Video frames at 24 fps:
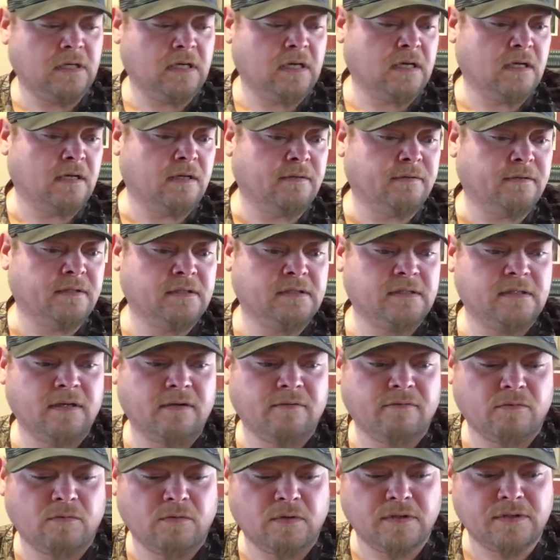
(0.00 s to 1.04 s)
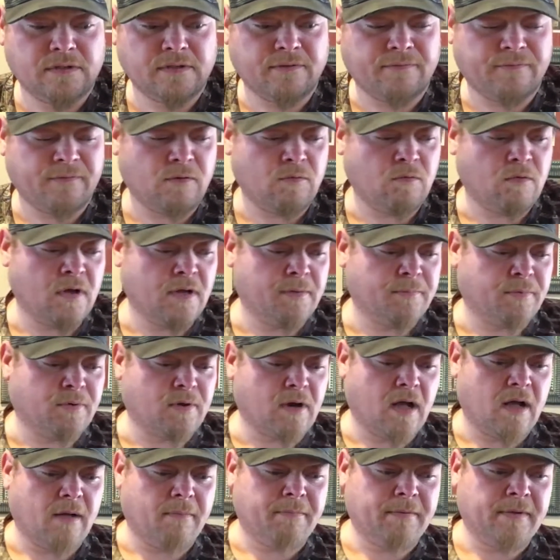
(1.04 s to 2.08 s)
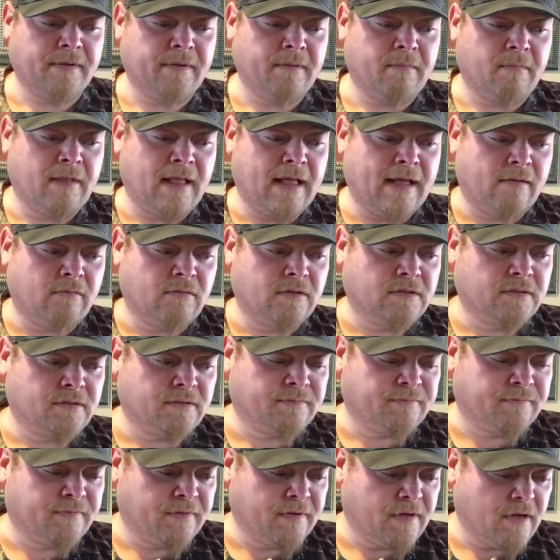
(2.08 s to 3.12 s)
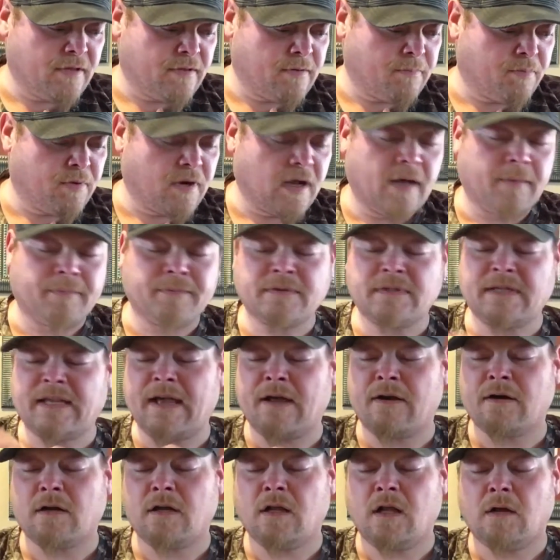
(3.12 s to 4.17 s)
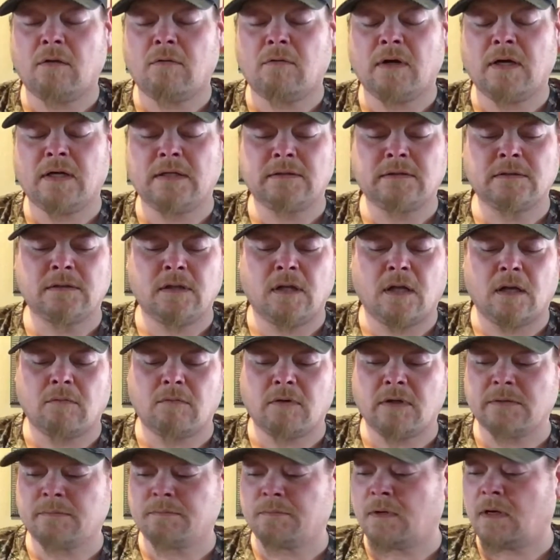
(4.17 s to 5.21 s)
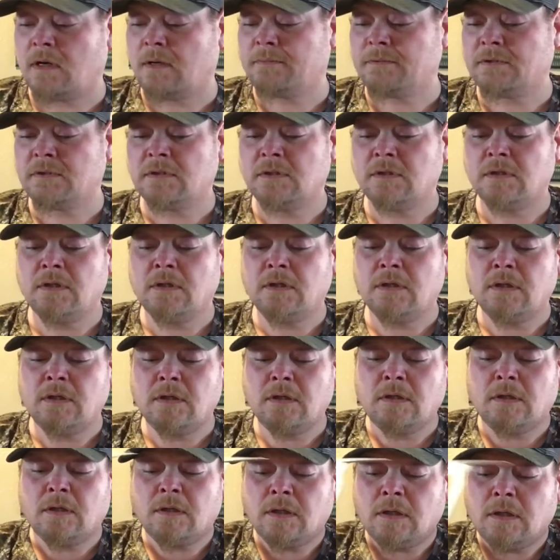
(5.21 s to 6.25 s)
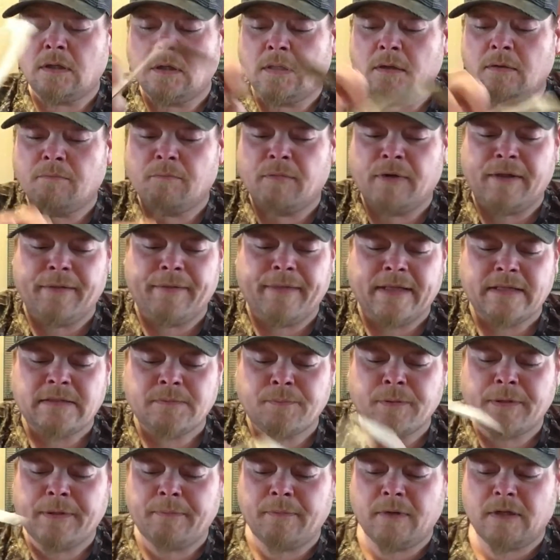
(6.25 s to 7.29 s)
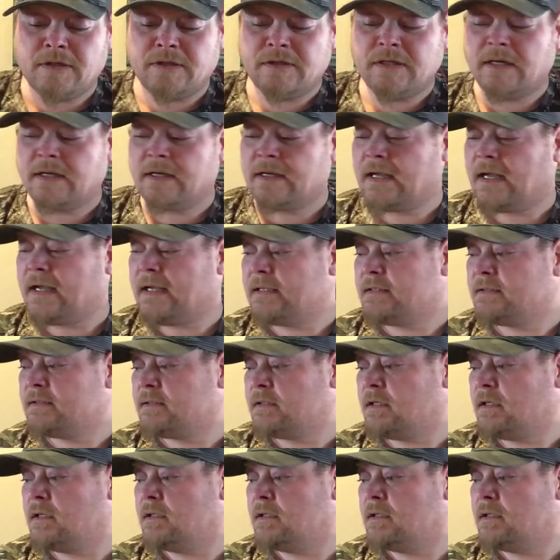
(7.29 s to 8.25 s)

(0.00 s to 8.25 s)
The silver ones are for one prop and the black ones are for other props, counterclockwise and clockwise props. But that's pretty much it, guys.